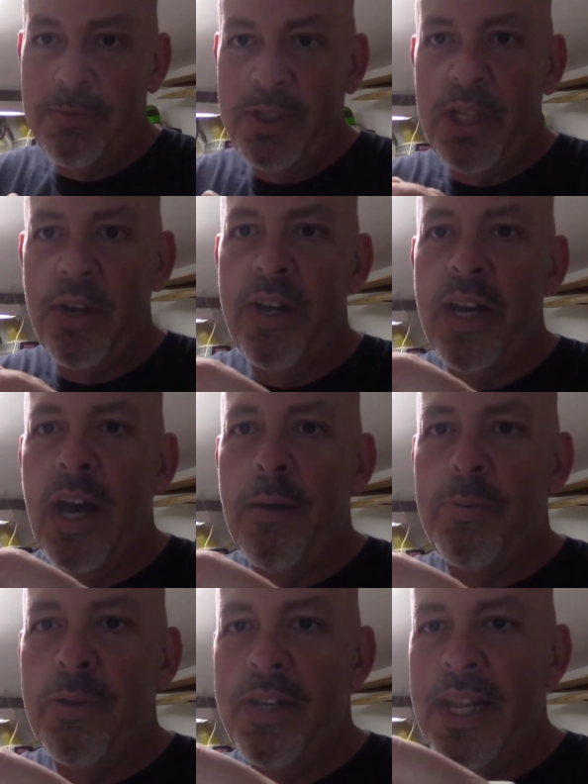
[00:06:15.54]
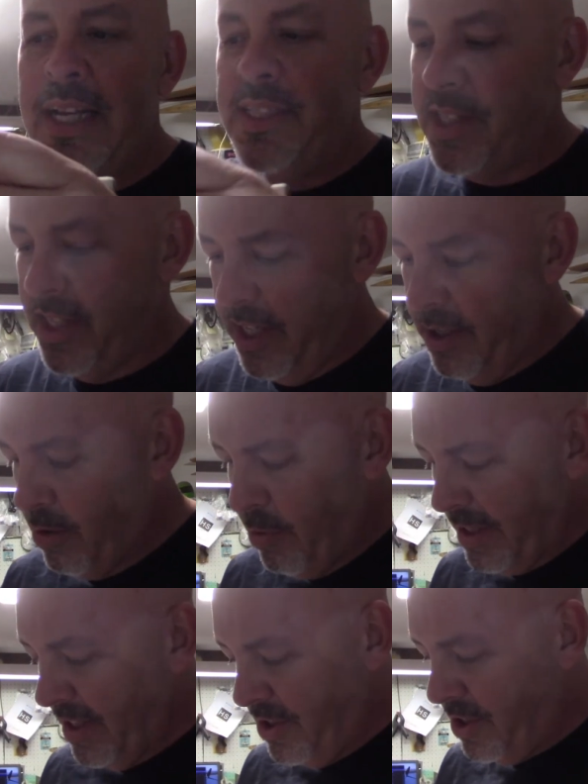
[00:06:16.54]
stirring up, nicely,
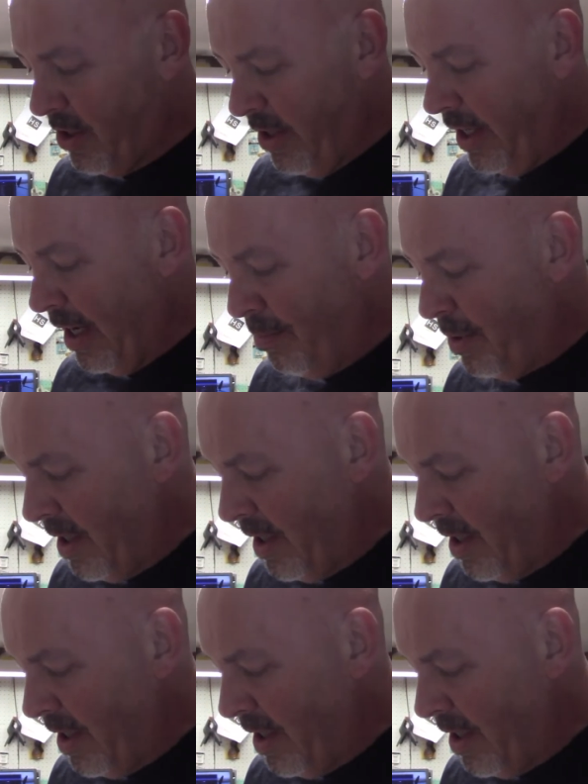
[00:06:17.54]
quickly stirring up,